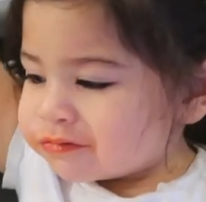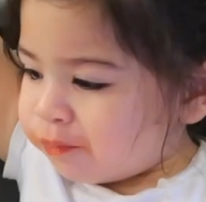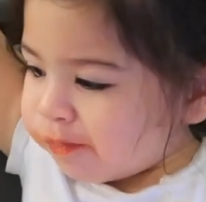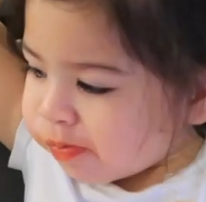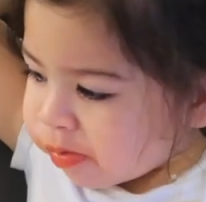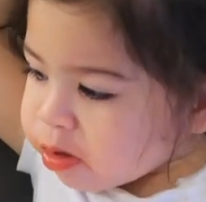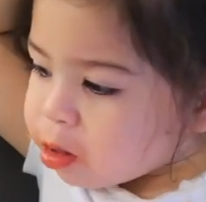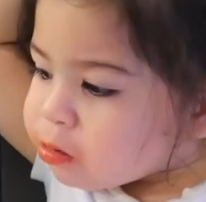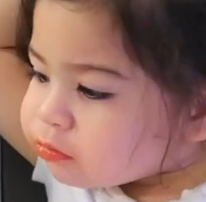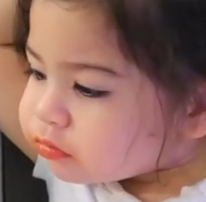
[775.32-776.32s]

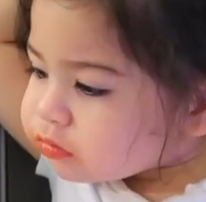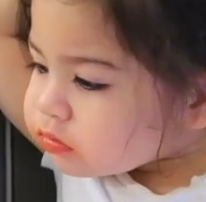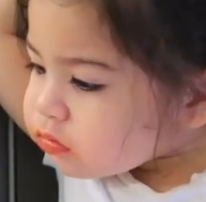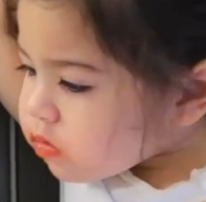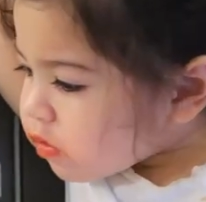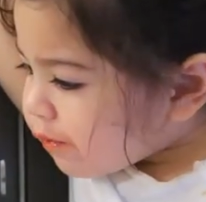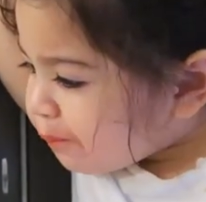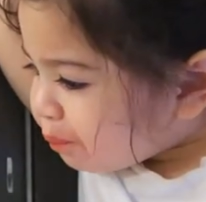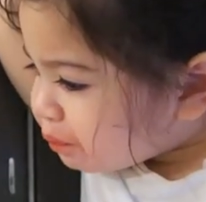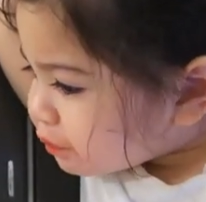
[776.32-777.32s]
Yeah. I know
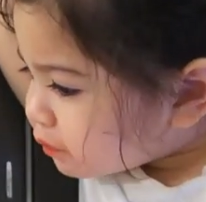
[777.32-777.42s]
you like